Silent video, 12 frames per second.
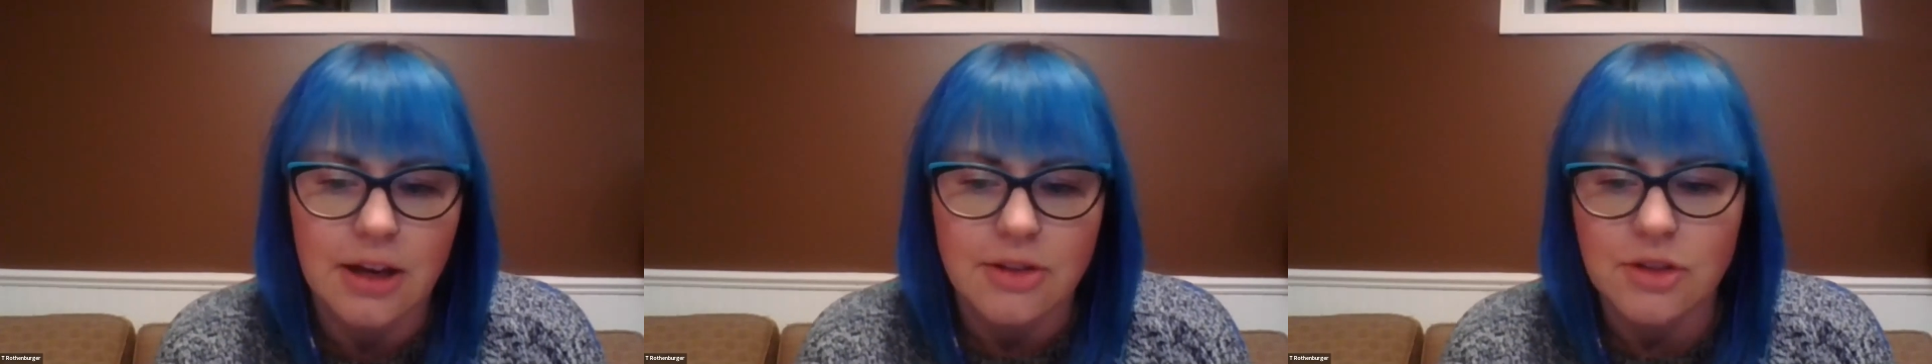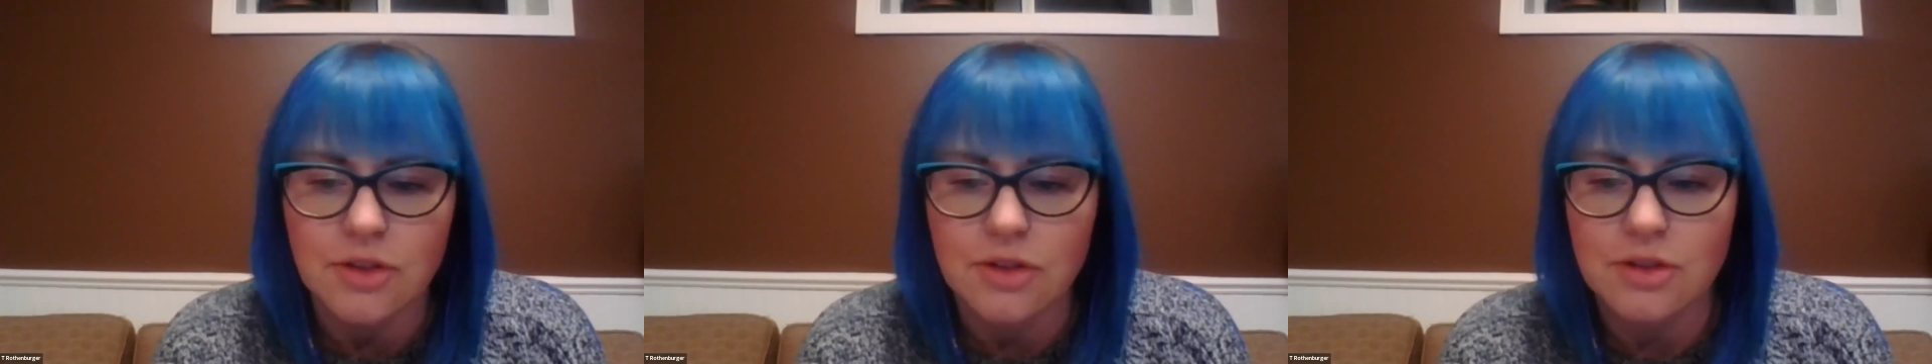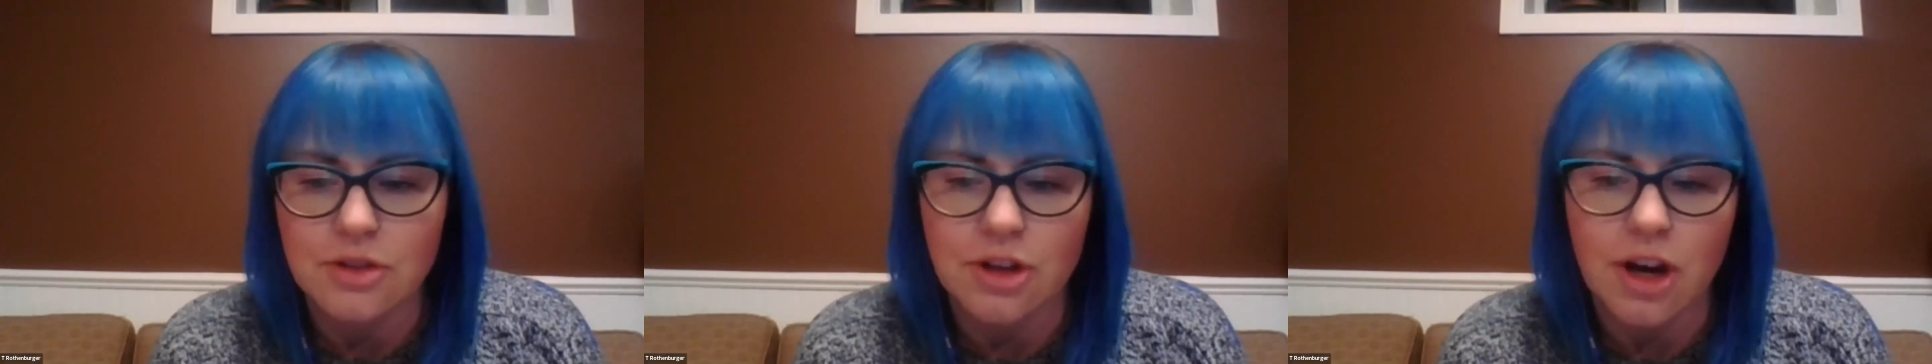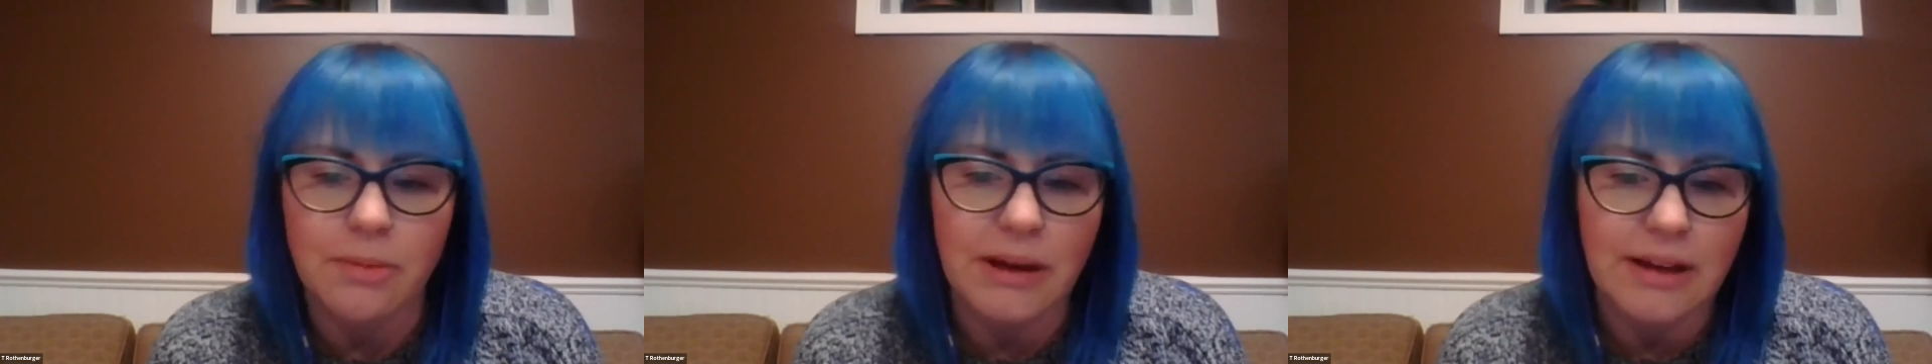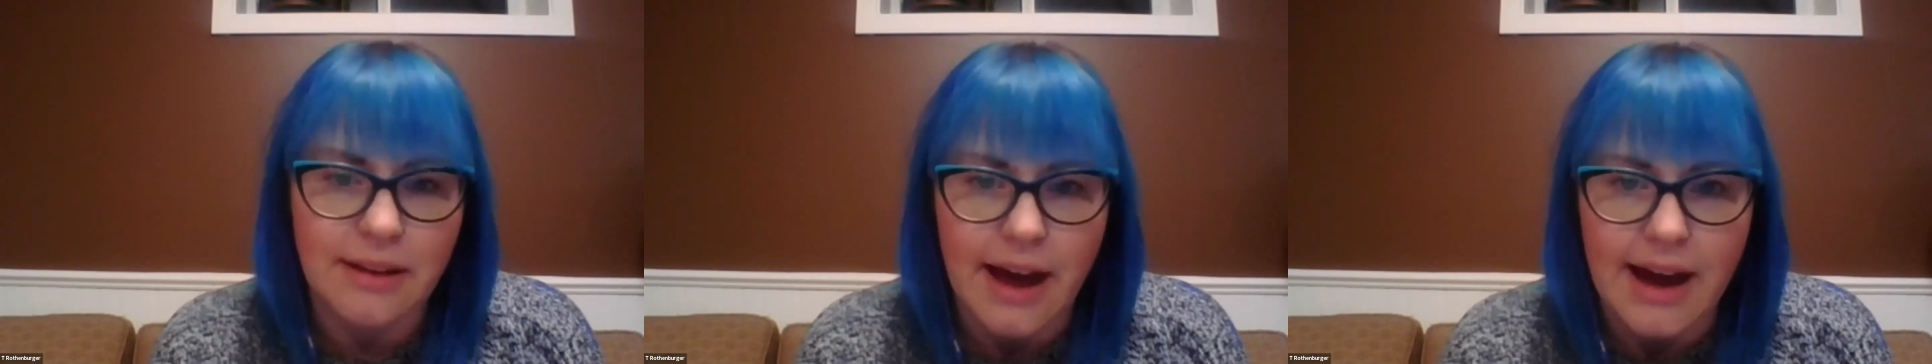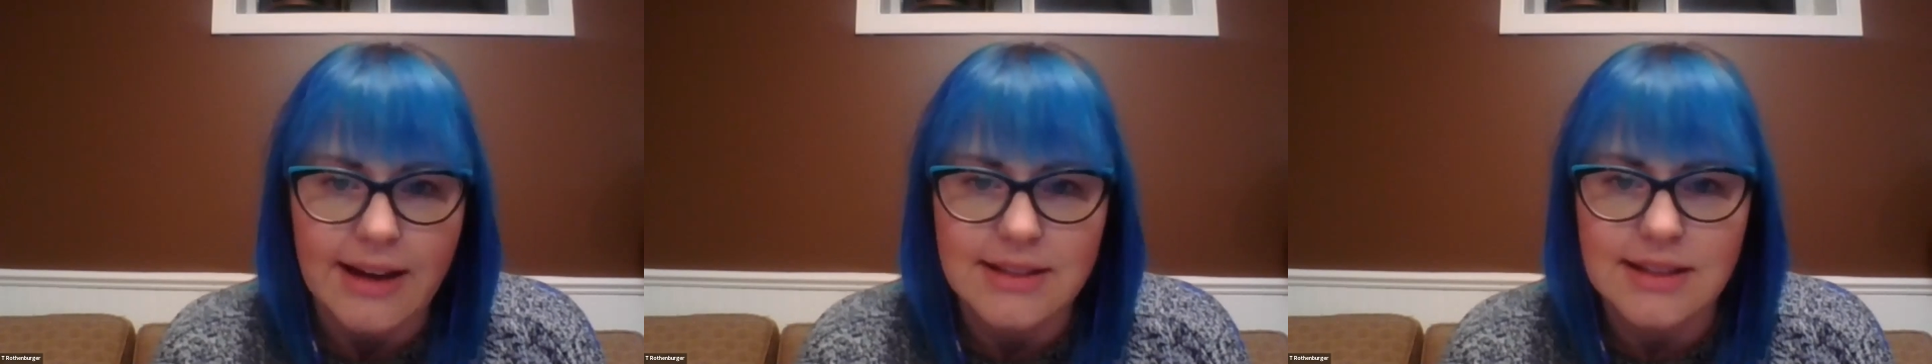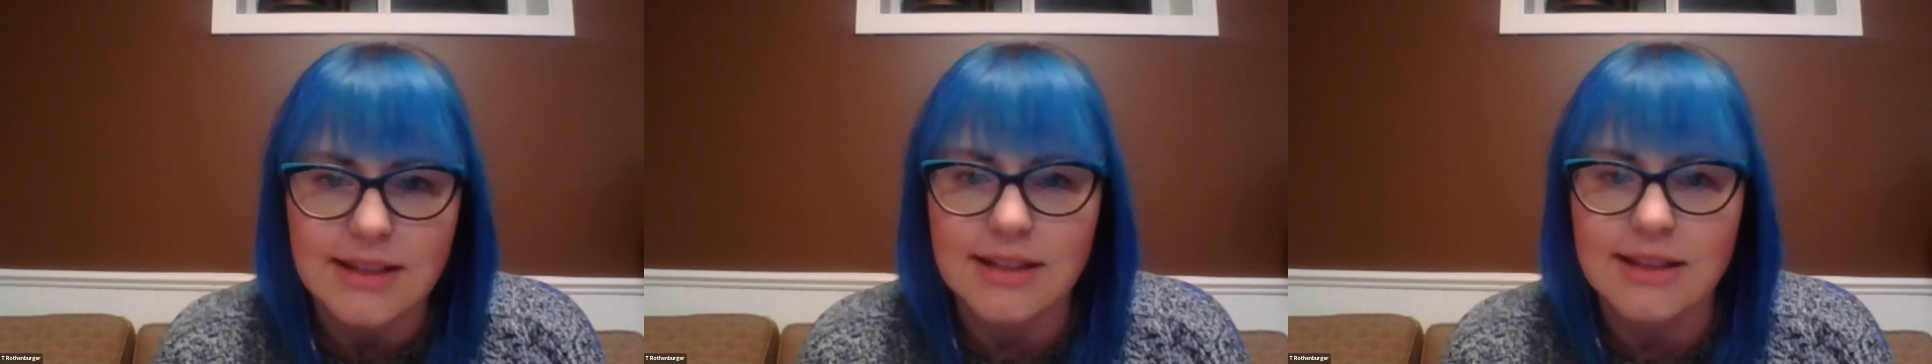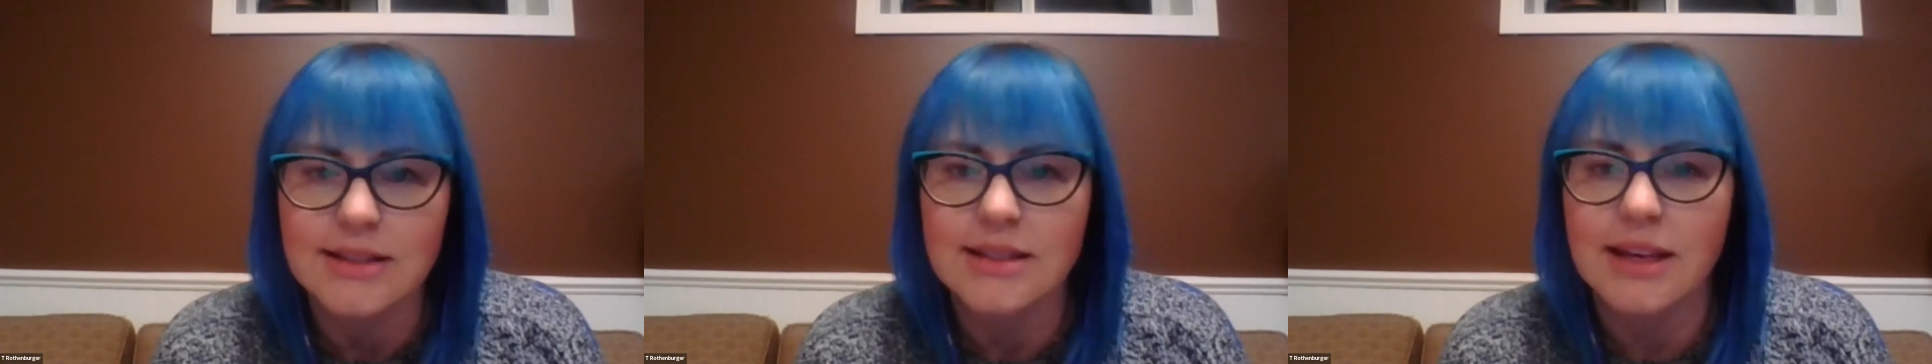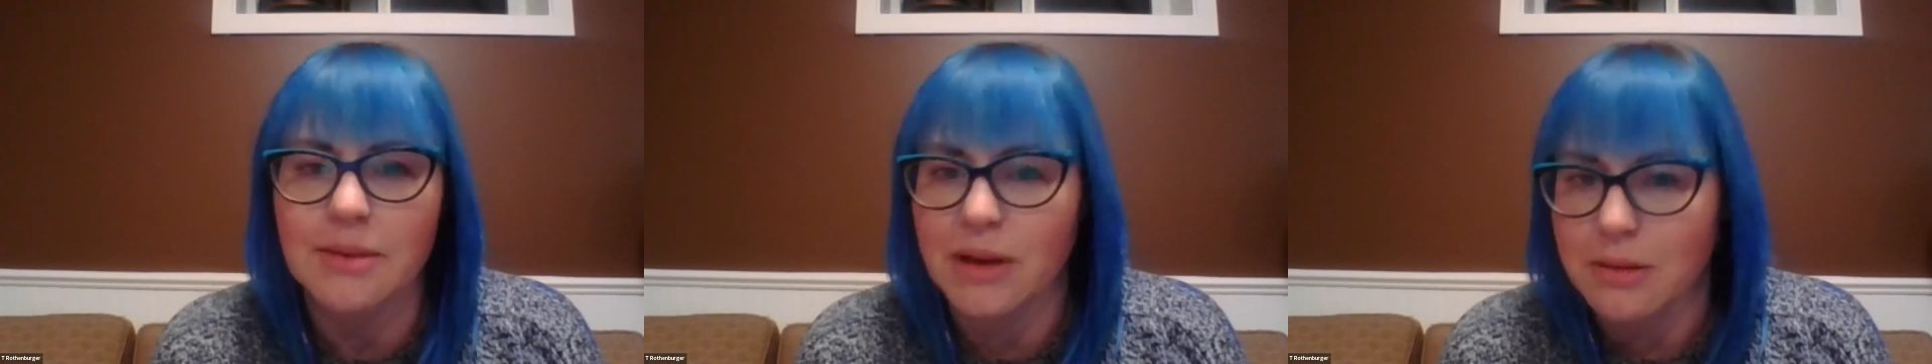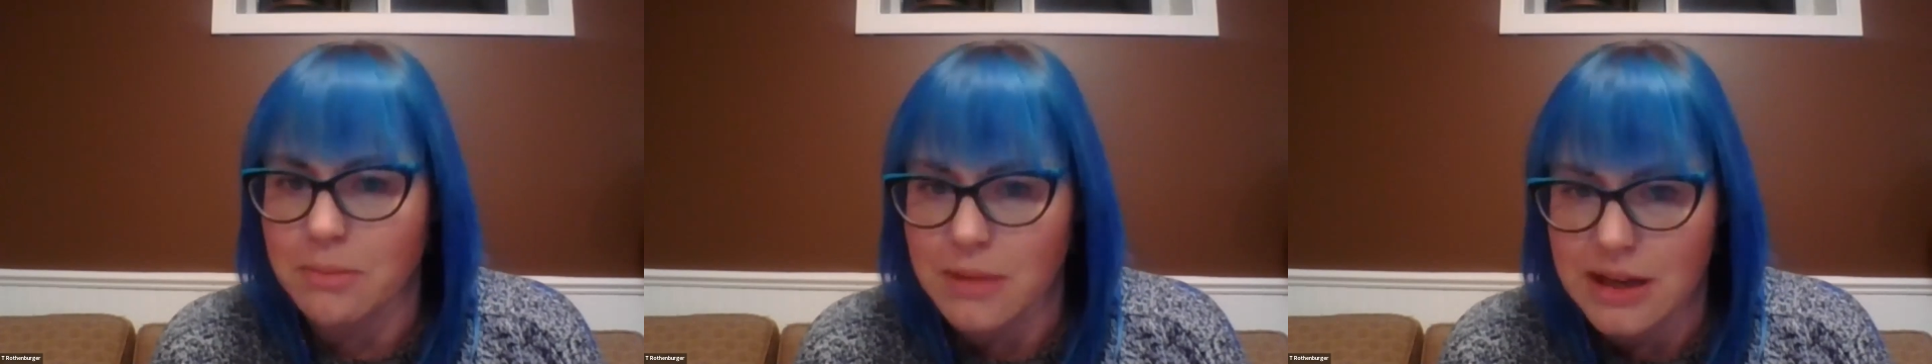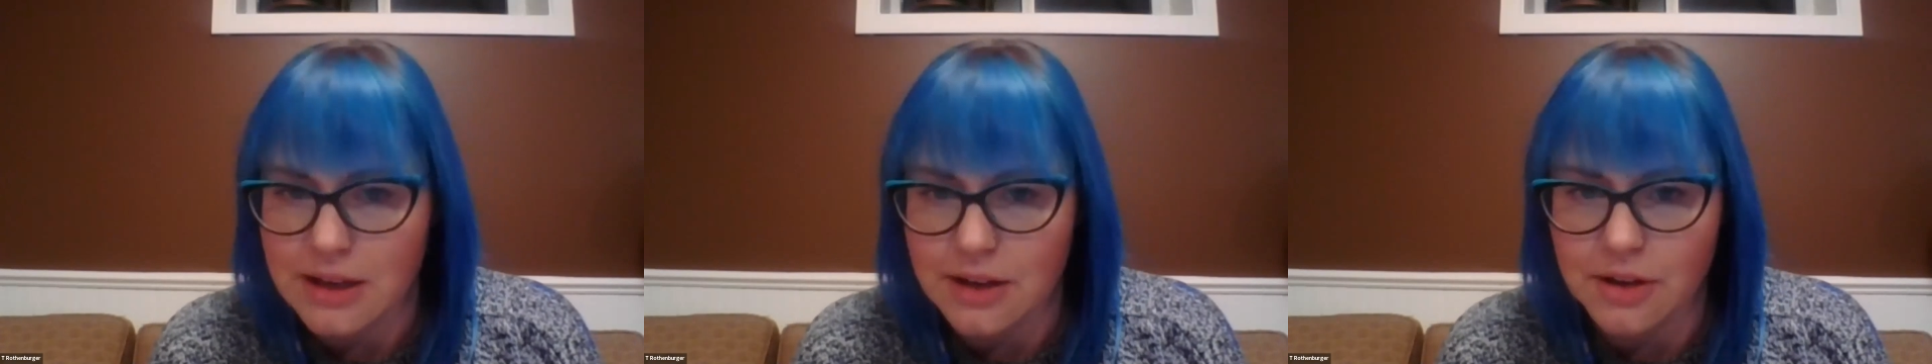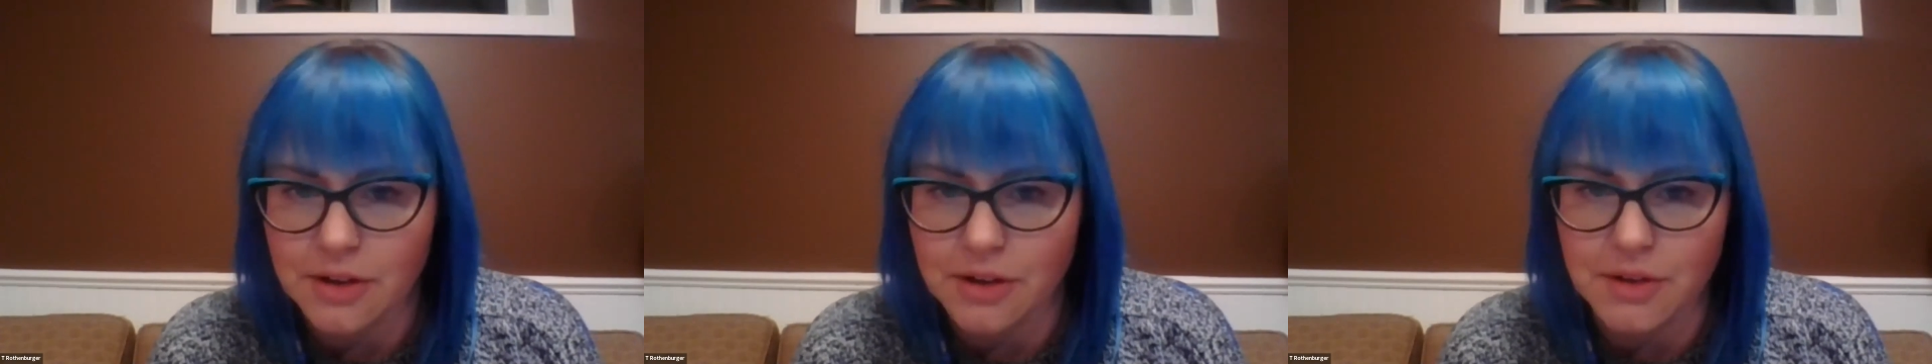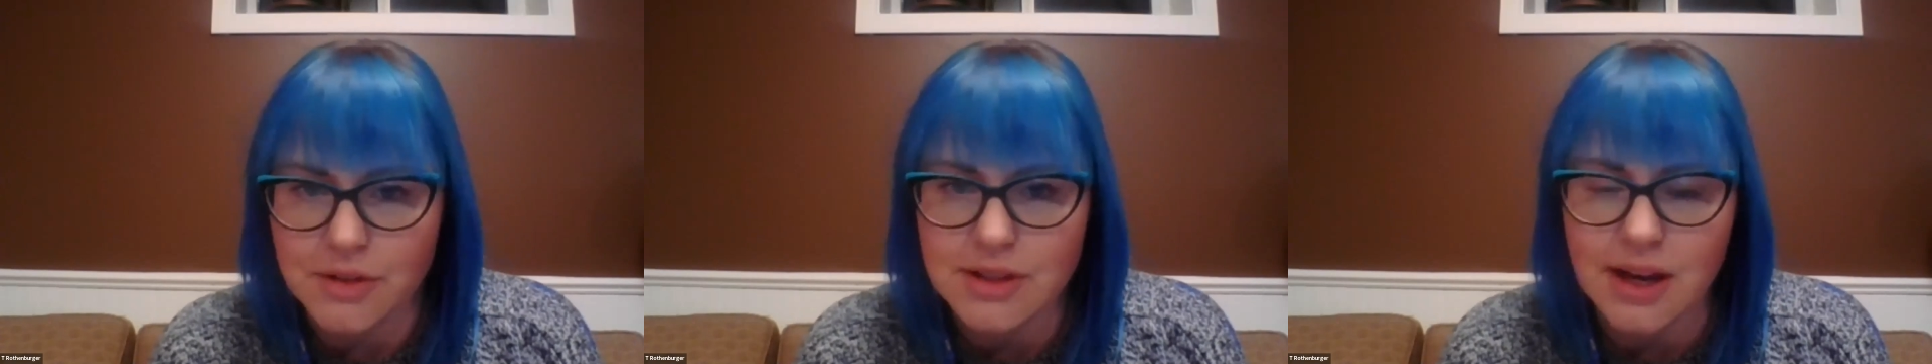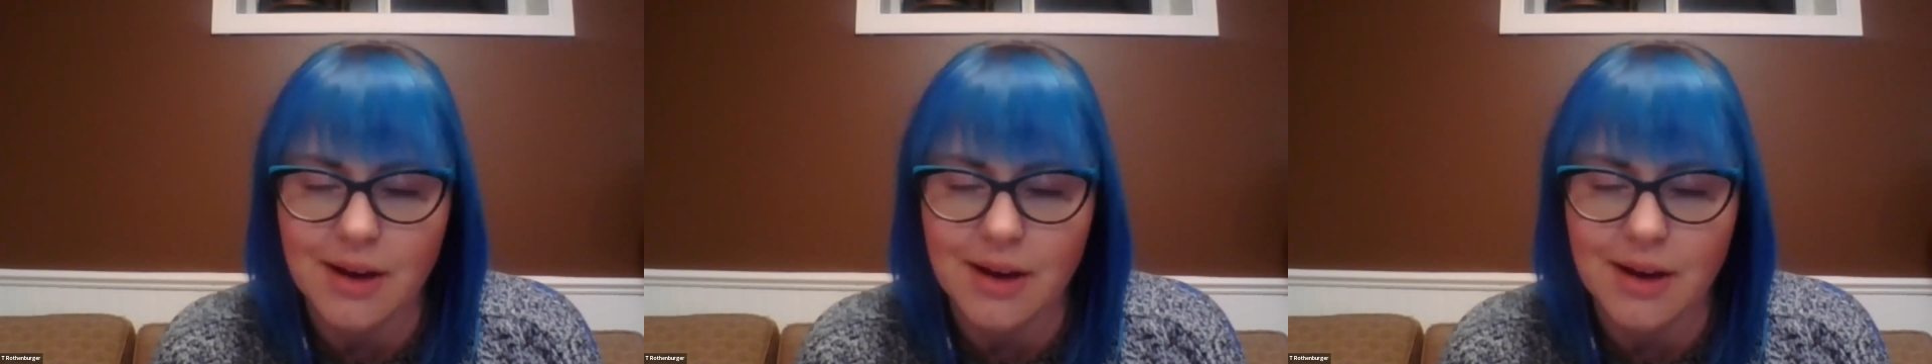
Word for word: students are dropping classes, skipping meals,